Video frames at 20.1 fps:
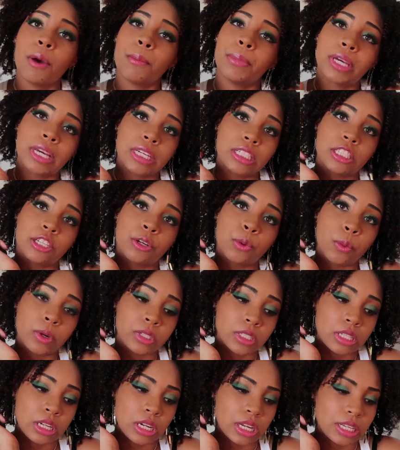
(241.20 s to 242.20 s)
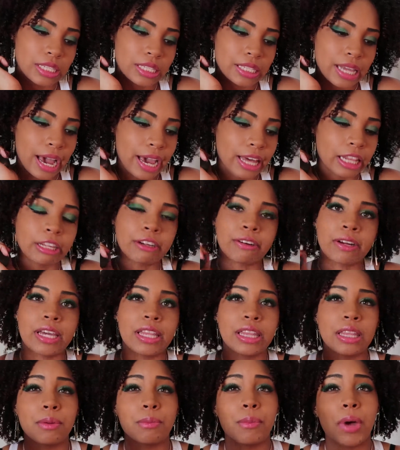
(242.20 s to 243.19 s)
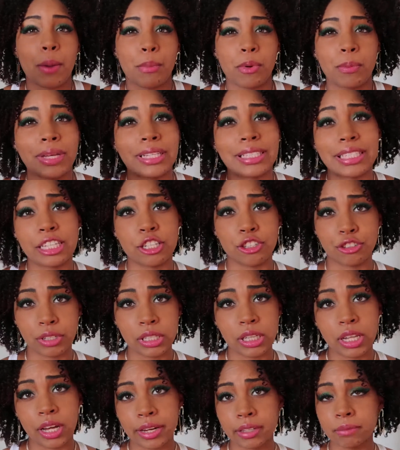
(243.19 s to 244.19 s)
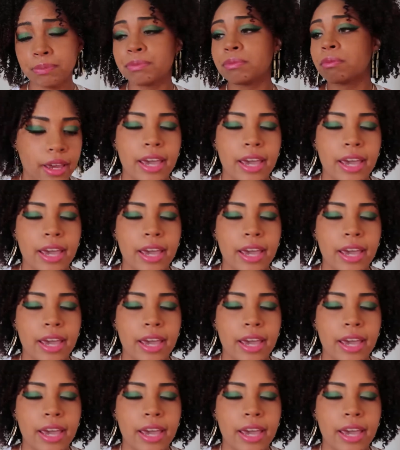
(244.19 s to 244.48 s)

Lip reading: because there wasn't a styler in the Peppermint Tea Tree line.